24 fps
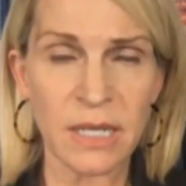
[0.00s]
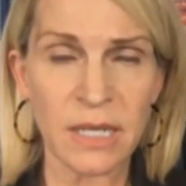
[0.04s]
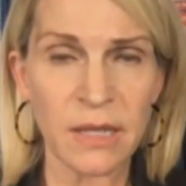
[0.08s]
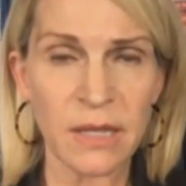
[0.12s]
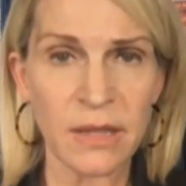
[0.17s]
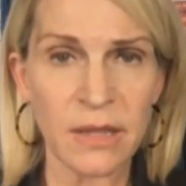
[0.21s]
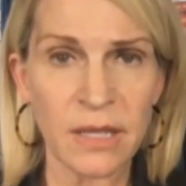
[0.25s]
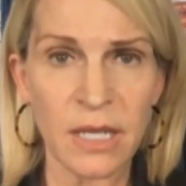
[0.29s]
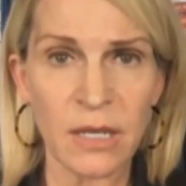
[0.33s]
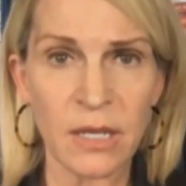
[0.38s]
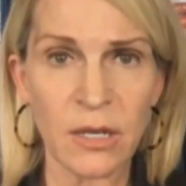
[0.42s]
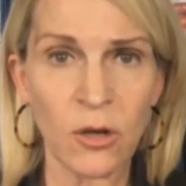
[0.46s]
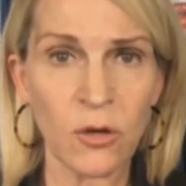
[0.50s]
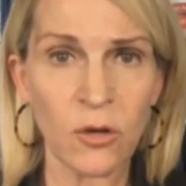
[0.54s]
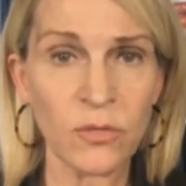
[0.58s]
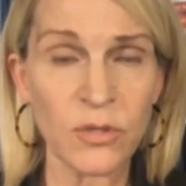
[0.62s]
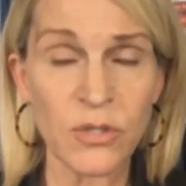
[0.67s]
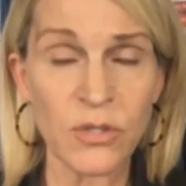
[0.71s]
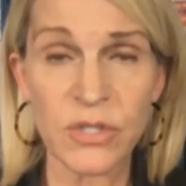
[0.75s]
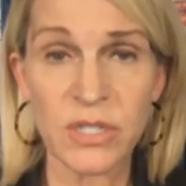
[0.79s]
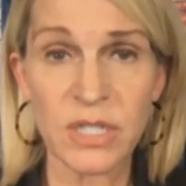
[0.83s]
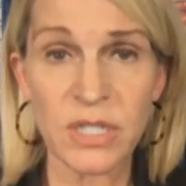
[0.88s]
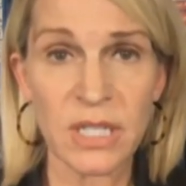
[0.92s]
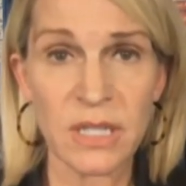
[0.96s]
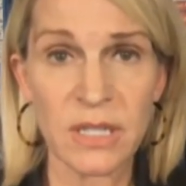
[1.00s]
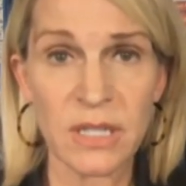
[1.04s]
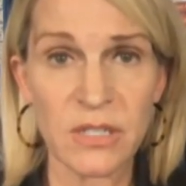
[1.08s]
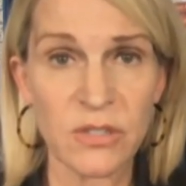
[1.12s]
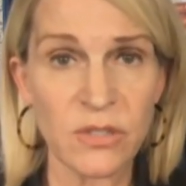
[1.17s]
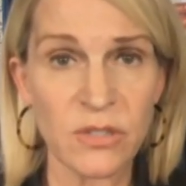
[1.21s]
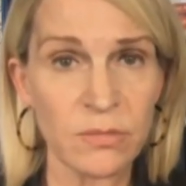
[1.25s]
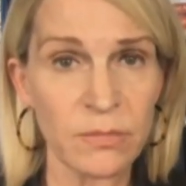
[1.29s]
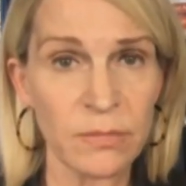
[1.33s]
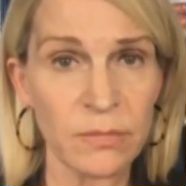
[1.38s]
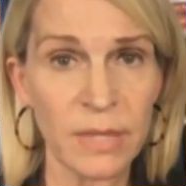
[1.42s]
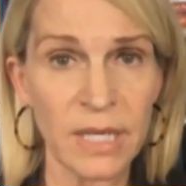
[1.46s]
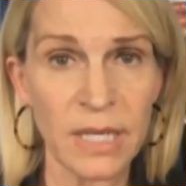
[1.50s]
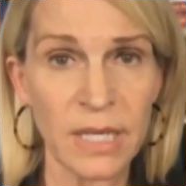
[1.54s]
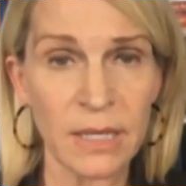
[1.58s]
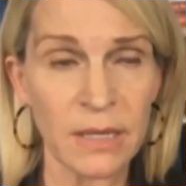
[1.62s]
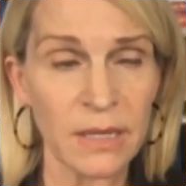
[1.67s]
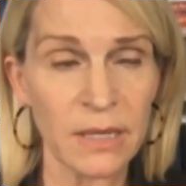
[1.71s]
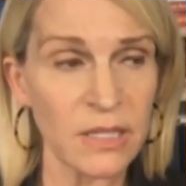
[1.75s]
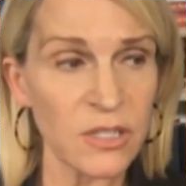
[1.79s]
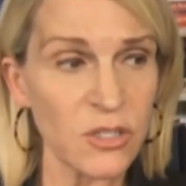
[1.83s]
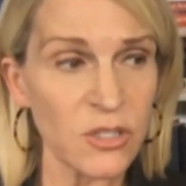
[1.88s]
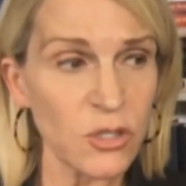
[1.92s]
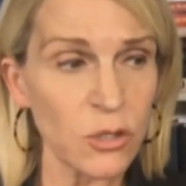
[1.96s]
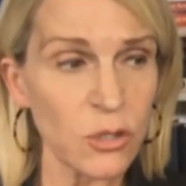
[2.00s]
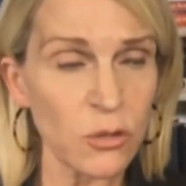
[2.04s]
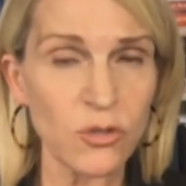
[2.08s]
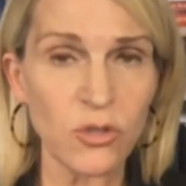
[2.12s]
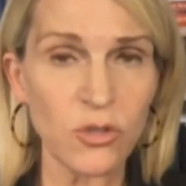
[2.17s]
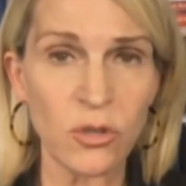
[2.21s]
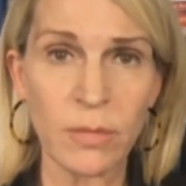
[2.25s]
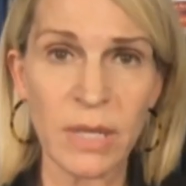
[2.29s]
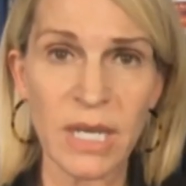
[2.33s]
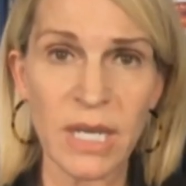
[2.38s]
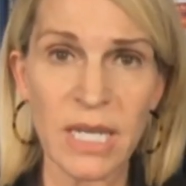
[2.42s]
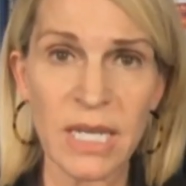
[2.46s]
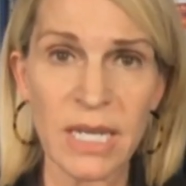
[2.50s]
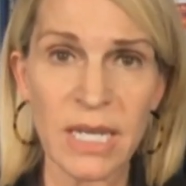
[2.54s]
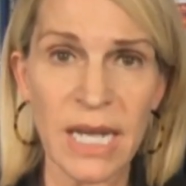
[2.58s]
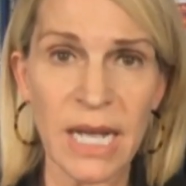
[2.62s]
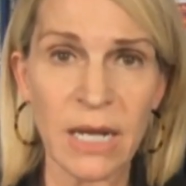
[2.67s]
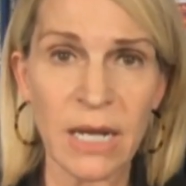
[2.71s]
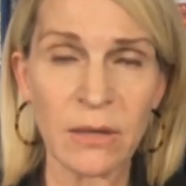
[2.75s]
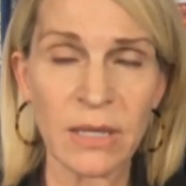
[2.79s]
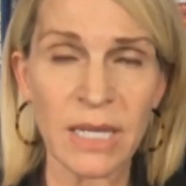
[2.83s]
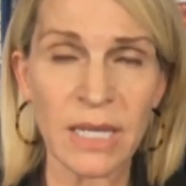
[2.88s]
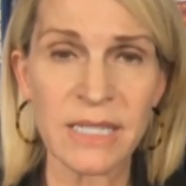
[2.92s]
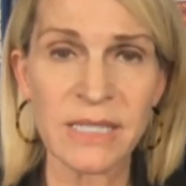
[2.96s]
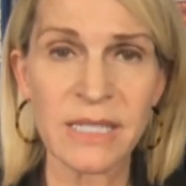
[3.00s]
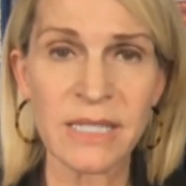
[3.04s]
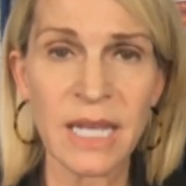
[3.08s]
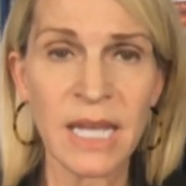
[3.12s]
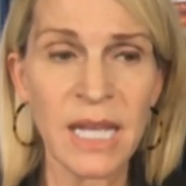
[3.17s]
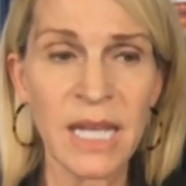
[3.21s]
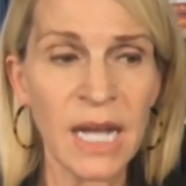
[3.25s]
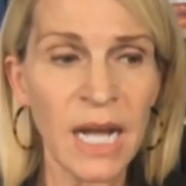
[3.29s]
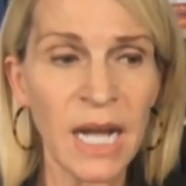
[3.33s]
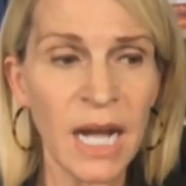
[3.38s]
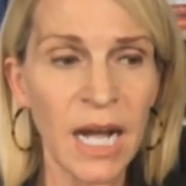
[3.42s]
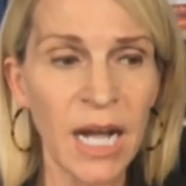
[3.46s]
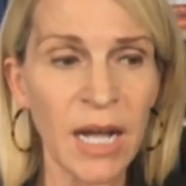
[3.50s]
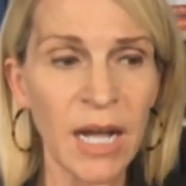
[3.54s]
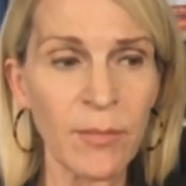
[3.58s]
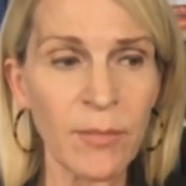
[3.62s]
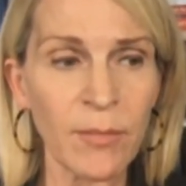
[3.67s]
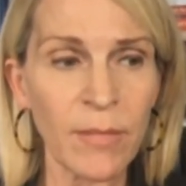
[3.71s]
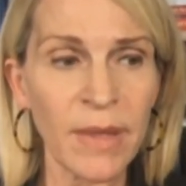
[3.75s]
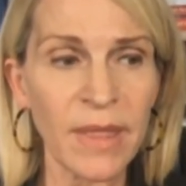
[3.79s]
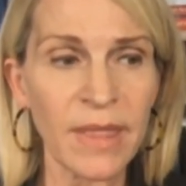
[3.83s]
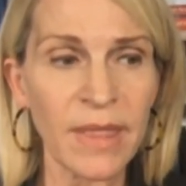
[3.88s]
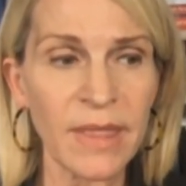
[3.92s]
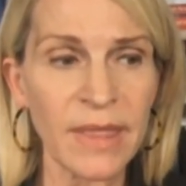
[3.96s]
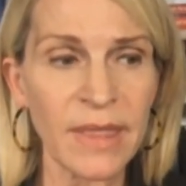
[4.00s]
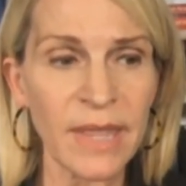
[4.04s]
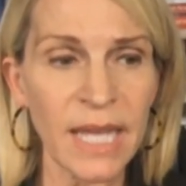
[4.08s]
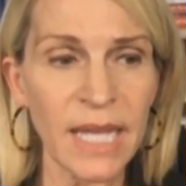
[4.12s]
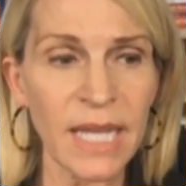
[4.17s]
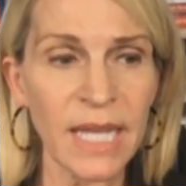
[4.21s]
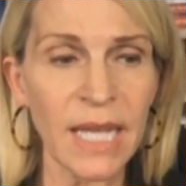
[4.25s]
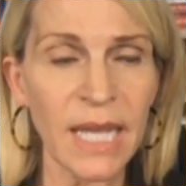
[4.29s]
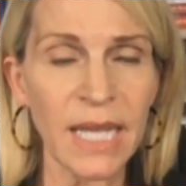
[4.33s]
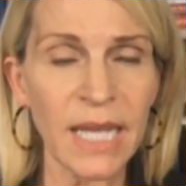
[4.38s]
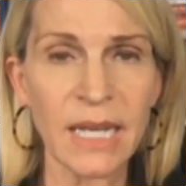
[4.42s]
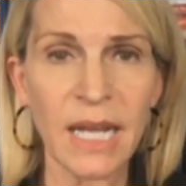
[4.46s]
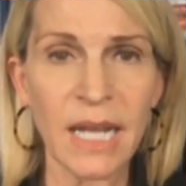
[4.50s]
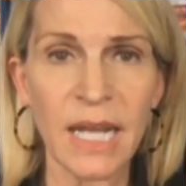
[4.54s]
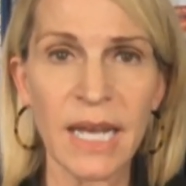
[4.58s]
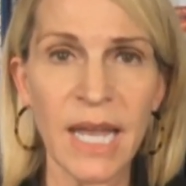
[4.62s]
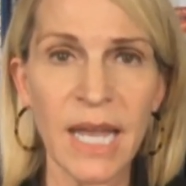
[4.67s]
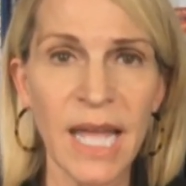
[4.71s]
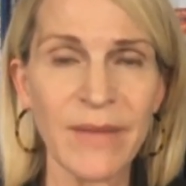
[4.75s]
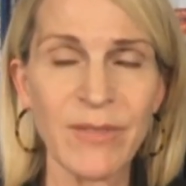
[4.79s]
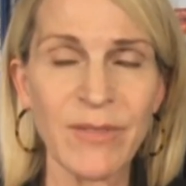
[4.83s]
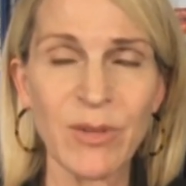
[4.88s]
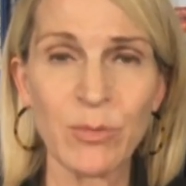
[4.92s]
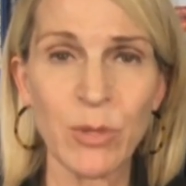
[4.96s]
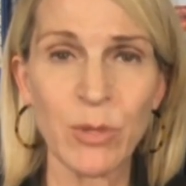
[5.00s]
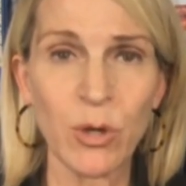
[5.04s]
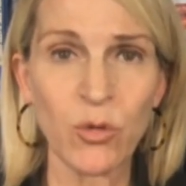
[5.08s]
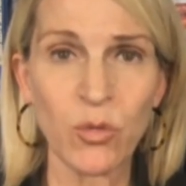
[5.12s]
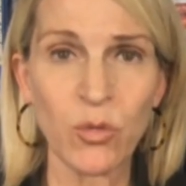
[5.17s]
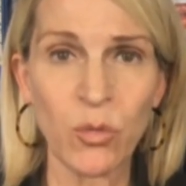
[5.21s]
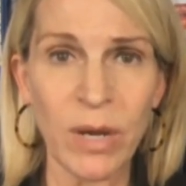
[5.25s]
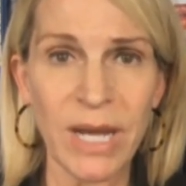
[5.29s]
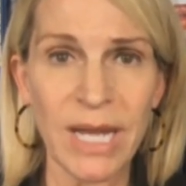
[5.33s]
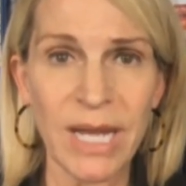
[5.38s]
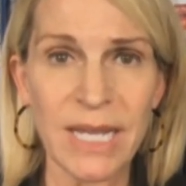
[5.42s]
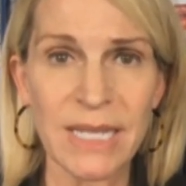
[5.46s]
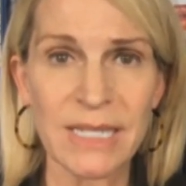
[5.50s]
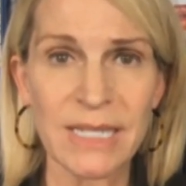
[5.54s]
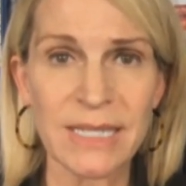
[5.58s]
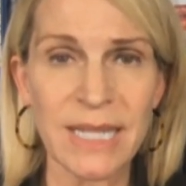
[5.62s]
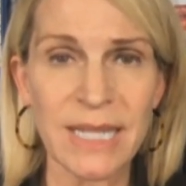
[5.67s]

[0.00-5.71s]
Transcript: that oversee these social media outlets, they cannot have it both ways.